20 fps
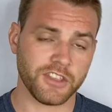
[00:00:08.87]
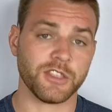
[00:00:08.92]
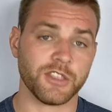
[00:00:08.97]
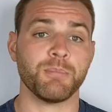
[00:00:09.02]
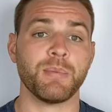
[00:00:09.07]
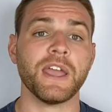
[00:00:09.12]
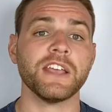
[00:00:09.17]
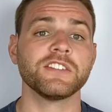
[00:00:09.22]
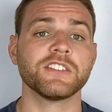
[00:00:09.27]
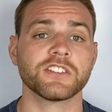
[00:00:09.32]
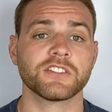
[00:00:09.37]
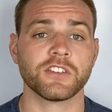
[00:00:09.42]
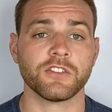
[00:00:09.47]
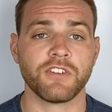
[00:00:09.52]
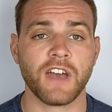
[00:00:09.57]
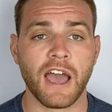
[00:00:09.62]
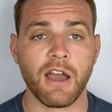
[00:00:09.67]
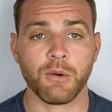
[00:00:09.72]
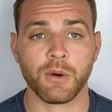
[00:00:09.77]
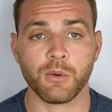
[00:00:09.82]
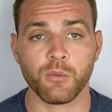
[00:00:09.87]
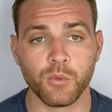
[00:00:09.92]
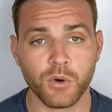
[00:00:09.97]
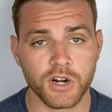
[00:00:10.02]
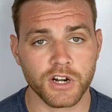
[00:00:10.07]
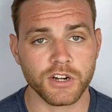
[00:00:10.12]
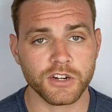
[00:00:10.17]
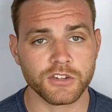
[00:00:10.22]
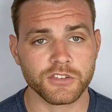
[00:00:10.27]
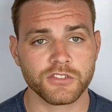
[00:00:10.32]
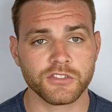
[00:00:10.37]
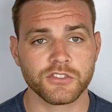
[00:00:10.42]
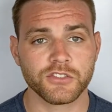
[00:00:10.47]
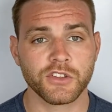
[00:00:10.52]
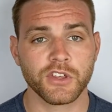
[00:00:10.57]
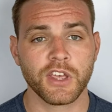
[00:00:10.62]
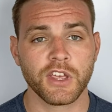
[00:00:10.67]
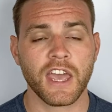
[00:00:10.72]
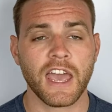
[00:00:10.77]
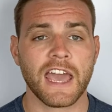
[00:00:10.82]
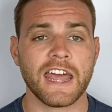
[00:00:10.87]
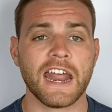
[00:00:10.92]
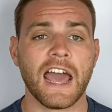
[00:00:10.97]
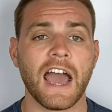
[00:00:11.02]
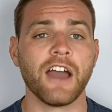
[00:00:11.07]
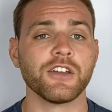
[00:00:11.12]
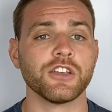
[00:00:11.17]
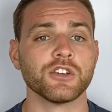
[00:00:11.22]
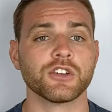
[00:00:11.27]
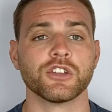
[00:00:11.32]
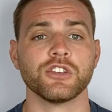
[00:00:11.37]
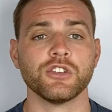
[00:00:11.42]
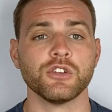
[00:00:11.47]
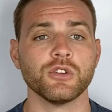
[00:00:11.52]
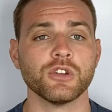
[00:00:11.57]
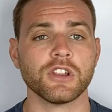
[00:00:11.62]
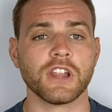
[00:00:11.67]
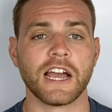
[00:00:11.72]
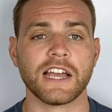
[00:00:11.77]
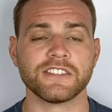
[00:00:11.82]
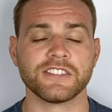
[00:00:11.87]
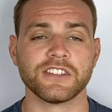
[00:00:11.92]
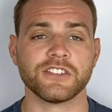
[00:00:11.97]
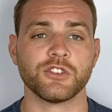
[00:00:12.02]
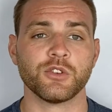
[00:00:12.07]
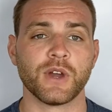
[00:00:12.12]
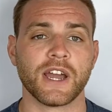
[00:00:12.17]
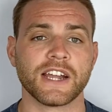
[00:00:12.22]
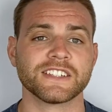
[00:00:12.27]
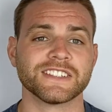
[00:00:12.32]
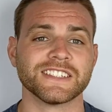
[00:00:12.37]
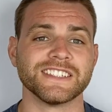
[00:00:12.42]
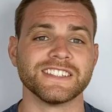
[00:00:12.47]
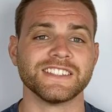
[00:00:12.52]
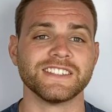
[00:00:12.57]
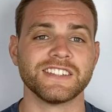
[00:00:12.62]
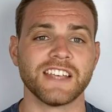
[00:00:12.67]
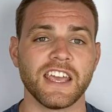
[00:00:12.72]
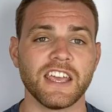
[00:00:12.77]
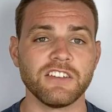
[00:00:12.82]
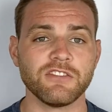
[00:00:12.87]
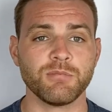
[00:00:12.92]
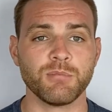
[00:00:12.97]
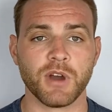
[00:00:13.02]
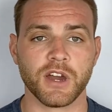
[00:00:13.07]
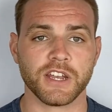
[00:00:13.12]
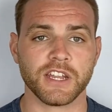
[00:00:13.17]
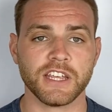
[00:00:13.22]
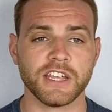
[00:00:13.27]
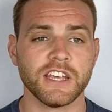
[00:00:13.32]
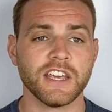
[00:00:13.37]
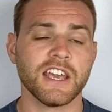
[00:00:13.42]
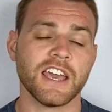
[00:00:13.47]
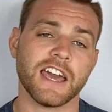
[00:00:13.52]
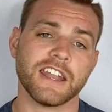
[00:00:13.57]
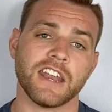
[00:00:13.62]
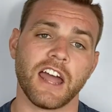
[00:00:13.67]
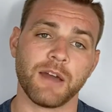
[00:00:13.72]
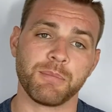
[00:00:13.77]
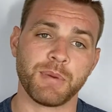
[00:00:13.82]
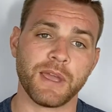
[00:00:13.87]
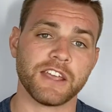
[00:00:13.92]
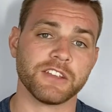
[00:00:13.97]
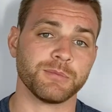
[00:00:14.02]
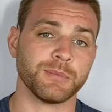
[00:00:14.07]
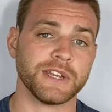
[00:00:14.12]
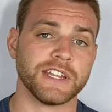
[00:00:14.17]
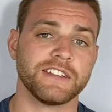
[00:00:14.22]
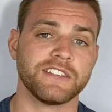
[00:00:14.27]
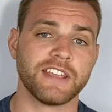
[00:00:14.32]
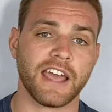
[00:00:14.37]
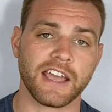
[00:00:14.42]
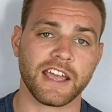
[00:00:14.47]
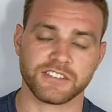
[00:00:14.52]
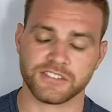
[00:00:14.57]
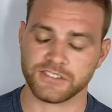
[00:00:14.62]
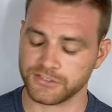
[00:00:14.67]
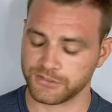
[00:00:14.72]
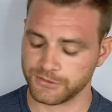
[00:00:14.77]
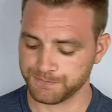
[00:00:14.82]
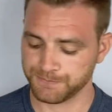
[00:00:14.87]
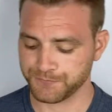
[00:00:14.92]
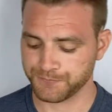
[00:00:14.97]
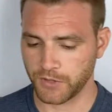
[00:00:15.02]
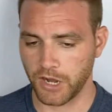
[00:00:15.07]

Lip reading: the basics of how it works, and how you can utilize it to actually save money and not pay as many taxes.